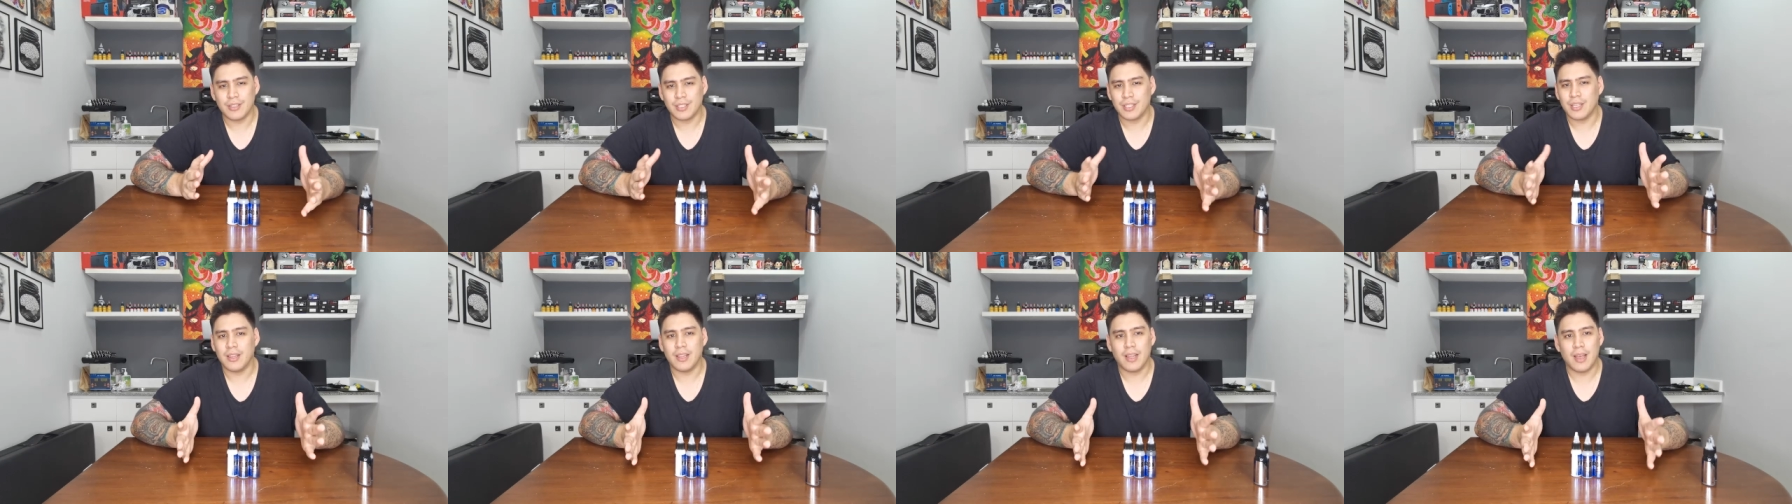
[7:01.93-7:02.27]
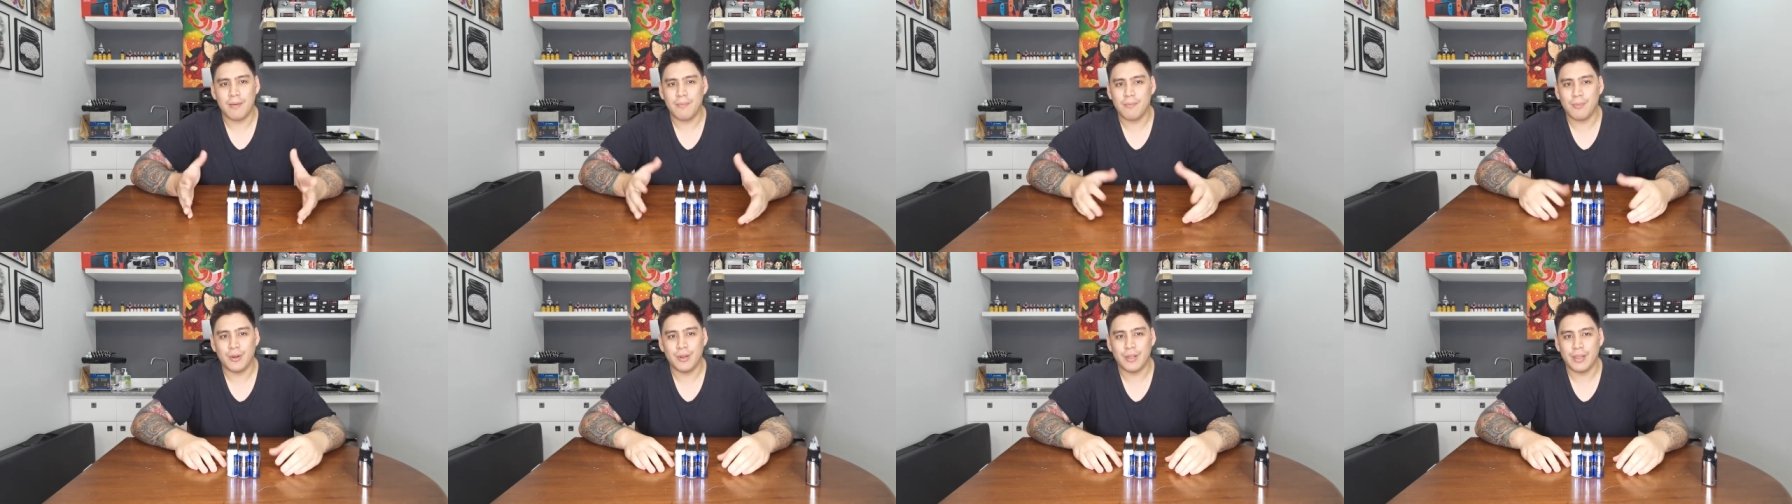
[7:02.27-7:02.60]
looks a
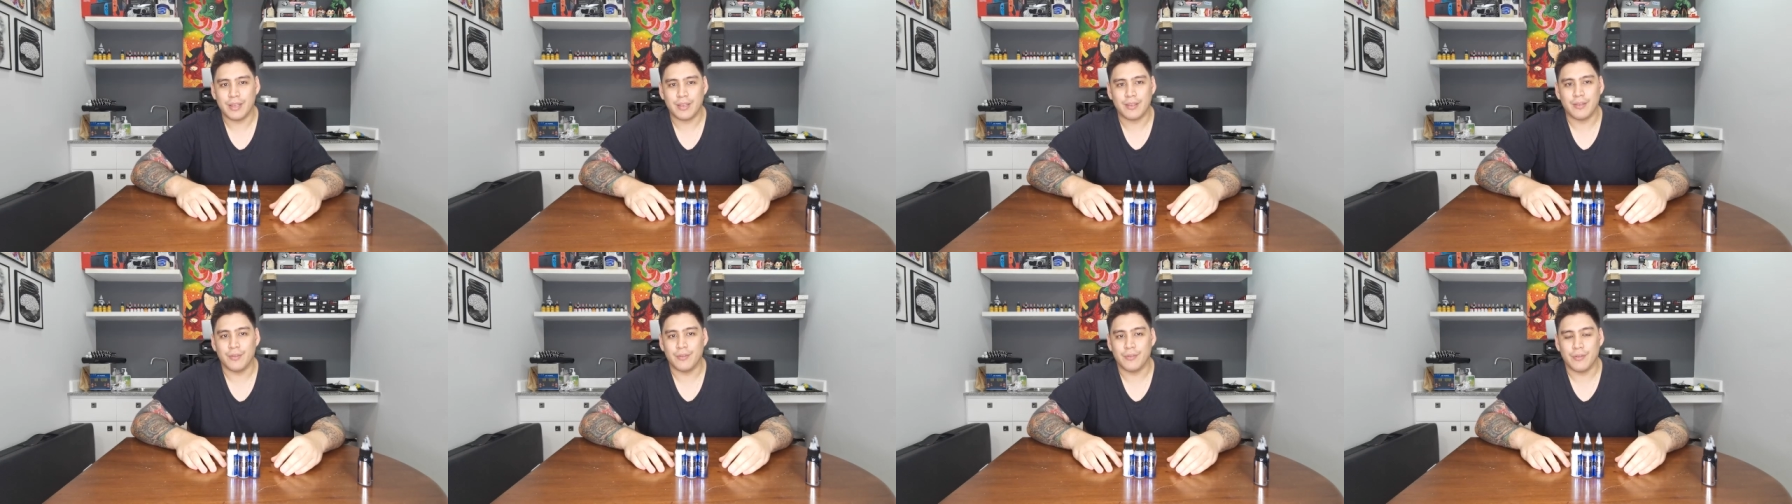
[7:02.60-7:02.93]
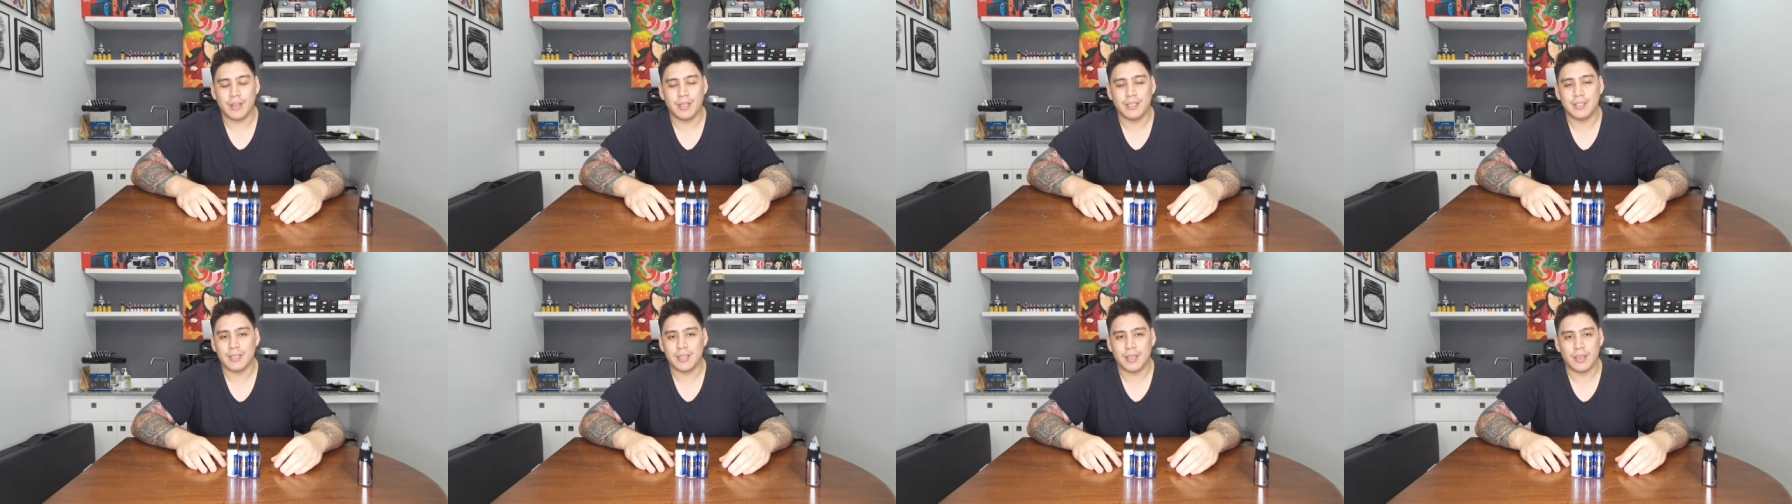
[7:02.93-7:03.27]
lot more like a
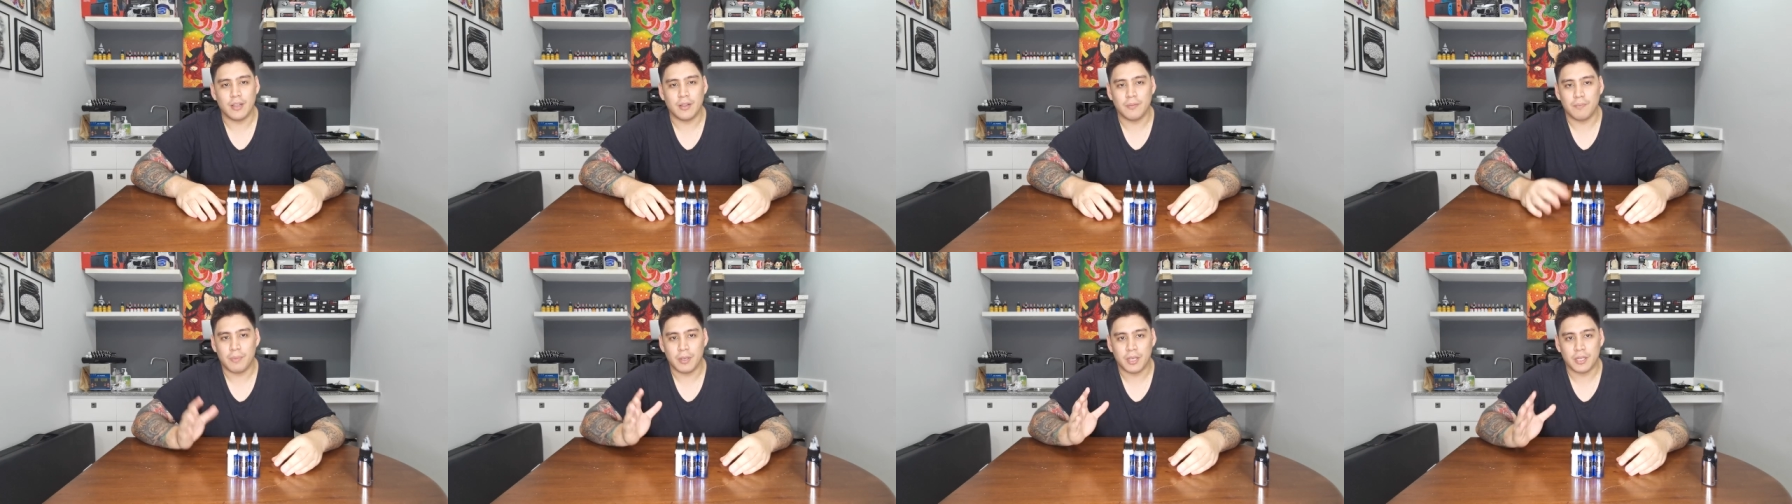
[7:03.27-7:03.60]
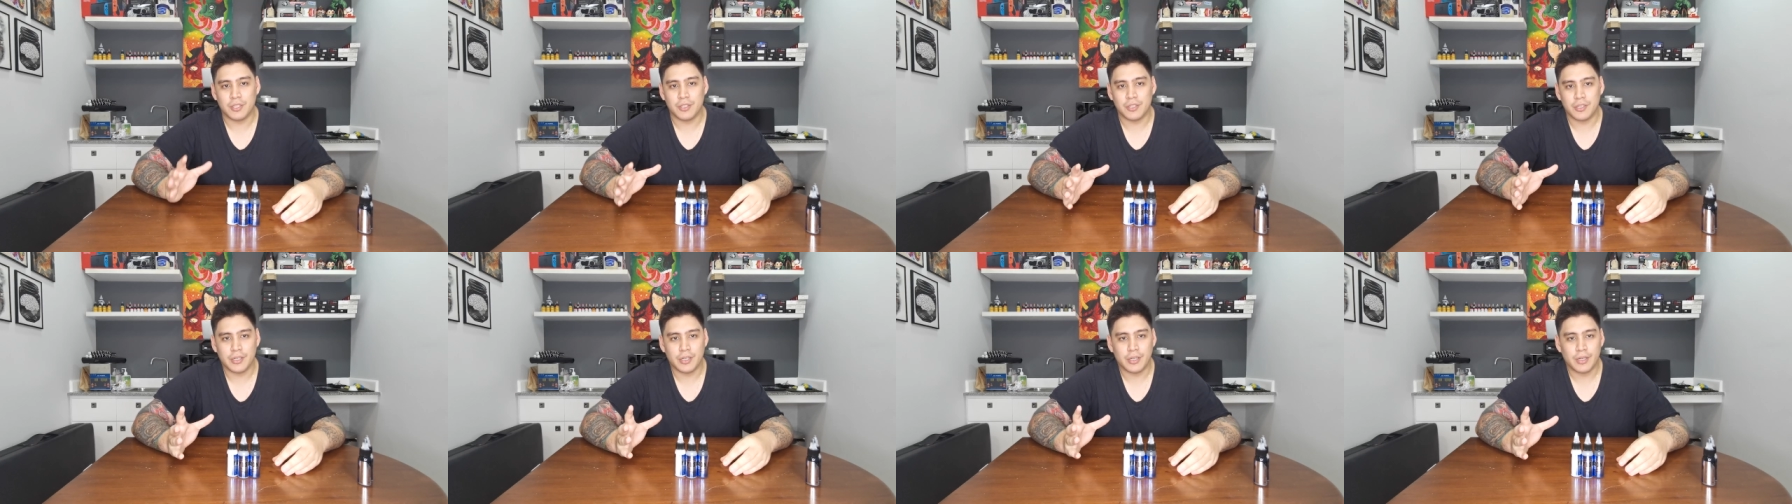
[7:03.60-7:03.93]
grayscale
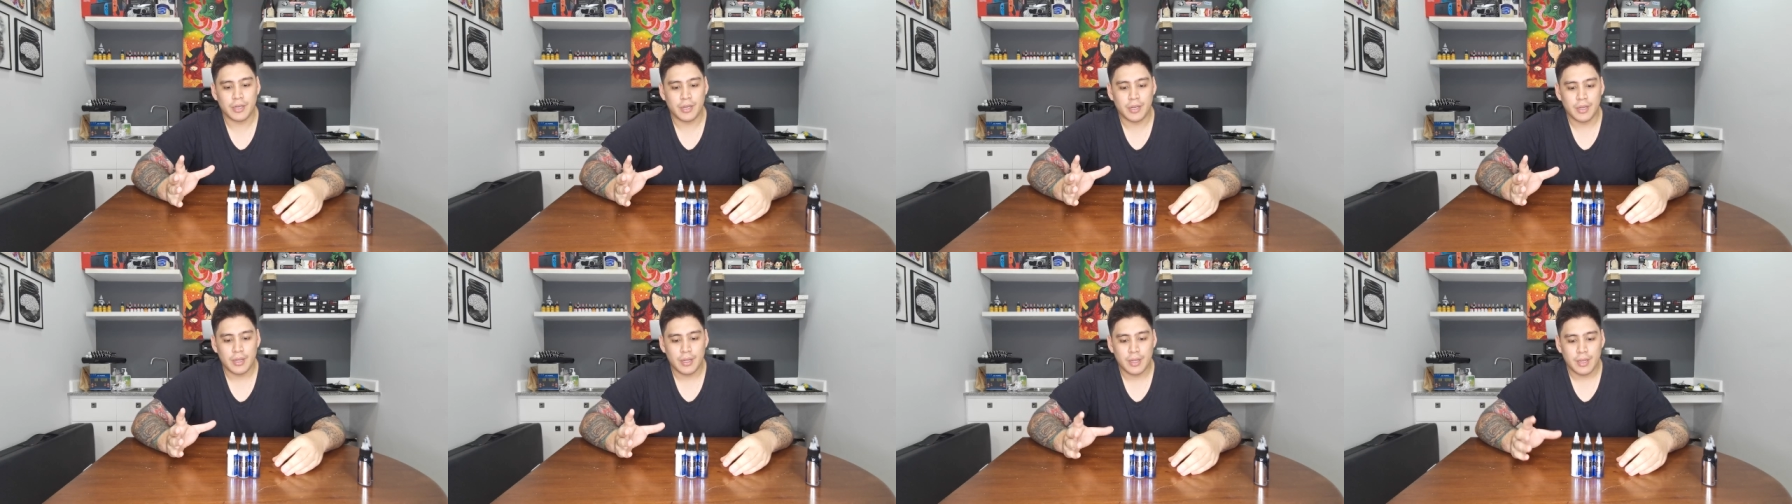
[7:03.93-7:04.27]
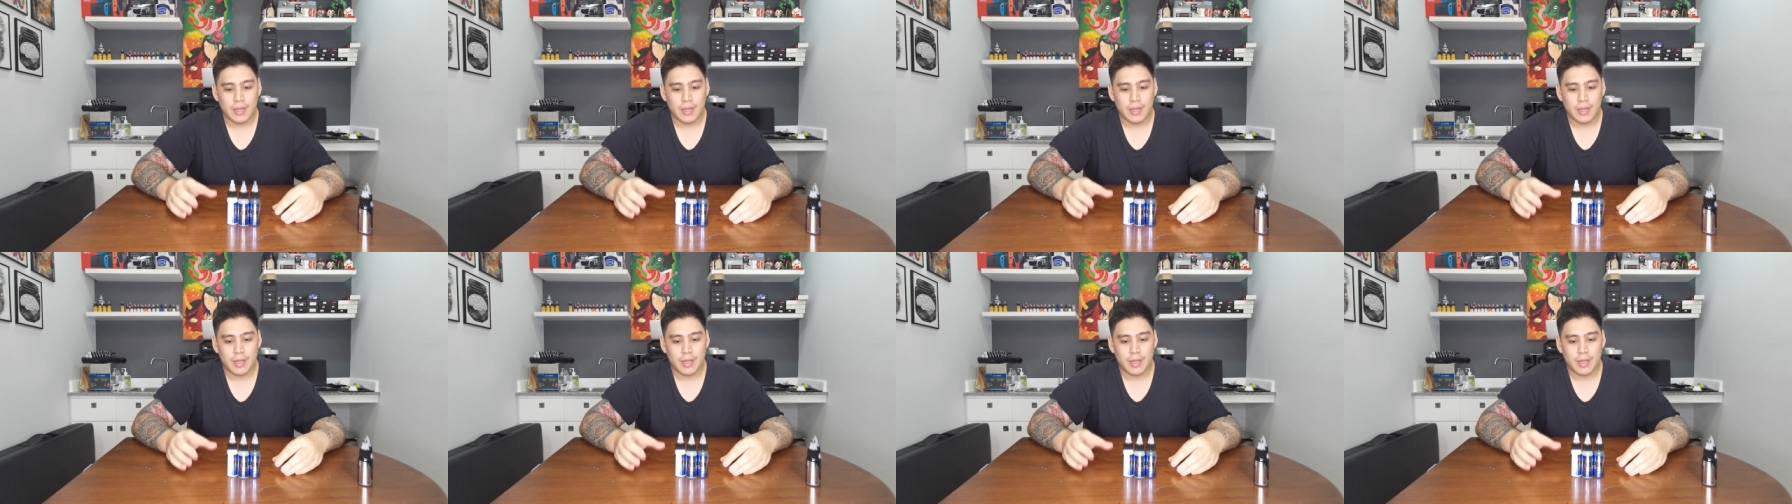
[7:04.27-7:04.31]
picture.